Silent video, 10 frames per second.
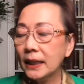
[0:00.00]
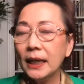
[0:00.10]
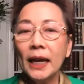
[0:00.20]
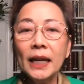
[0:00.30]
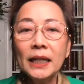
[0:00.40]

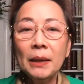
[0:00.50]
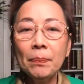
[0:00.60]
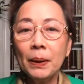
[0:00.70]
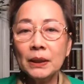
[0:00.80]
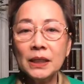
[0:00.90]
Any
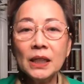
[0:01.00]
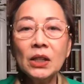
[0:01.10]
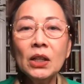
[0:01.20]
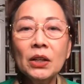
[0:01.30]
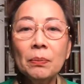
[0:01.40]

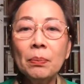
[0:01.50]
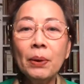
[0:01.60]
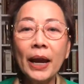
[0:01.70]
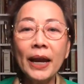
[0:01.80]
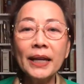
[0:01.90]
particular
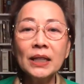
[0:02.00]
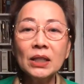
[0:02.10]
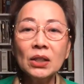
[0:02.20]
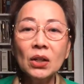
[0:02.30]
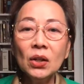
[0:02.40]

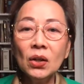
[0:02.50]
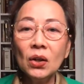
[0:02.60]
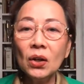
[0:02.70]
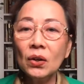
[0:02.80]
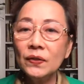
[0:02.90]
brand
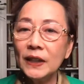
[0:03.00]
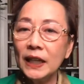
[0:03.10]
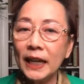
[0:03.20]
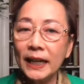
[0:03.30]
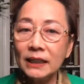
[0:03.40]
of the
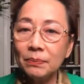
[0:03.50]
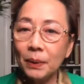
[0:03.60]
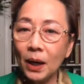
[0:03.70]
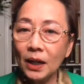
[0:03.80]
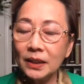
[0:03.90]

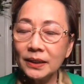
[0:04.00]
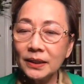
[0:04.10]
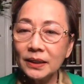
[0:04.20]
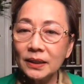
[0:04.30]
Lightbox?